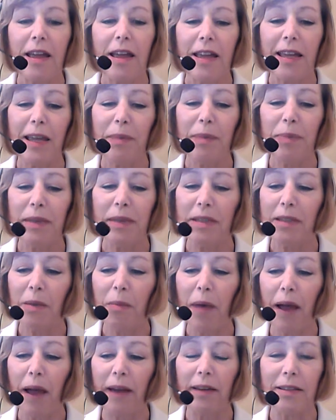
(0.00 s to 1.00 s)
Keep this in
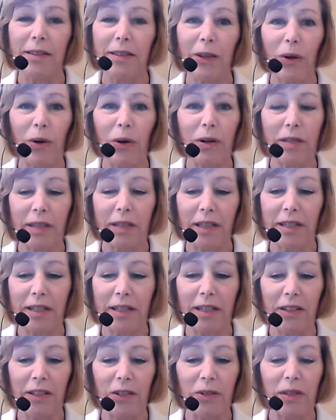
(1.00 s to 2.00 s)
mind as the course
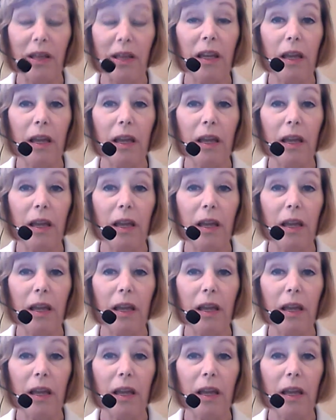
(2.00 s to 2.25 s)
continues and